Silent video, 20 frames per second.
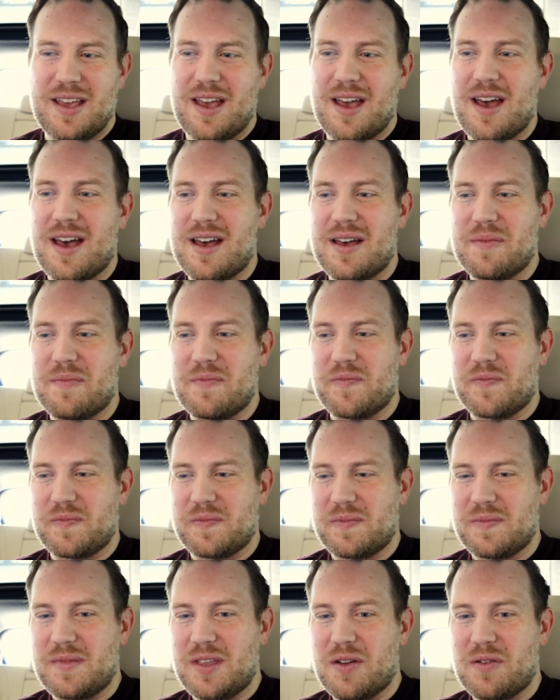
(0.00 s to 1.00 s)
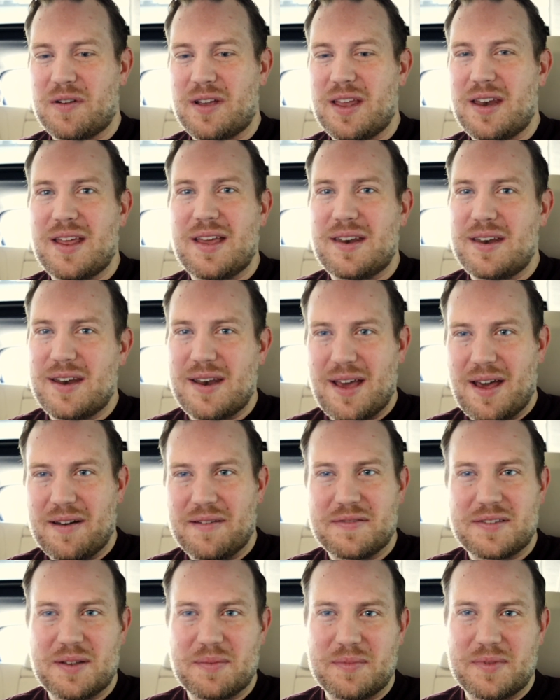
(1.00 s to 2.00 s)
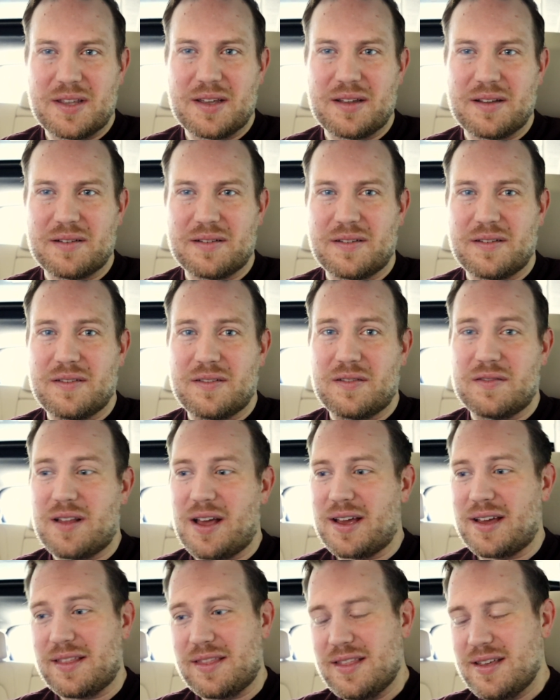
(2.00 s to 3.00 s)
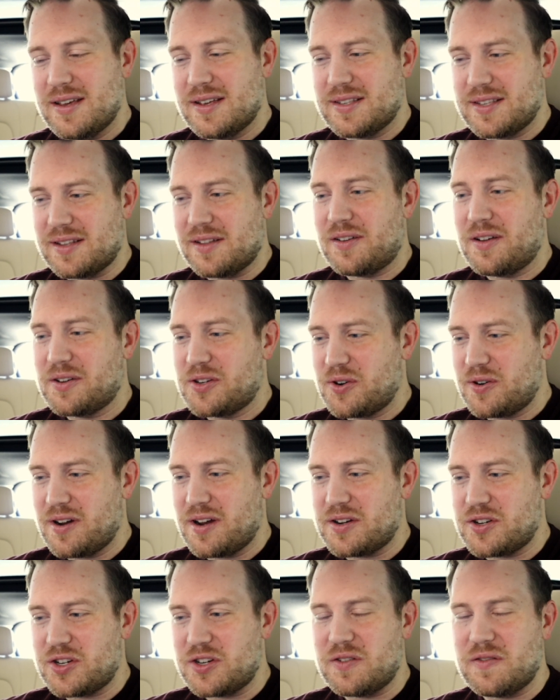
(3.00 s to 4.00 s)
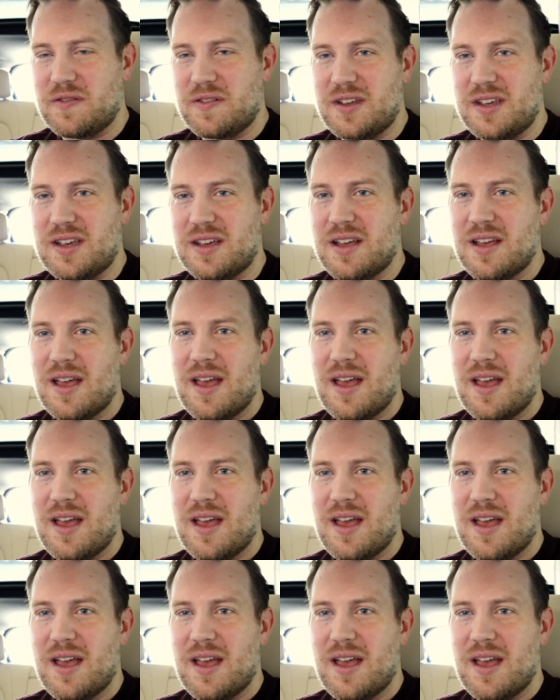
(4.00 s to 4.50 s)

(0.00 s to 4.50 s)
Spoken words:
get in and out of something like this, a luxury SUV,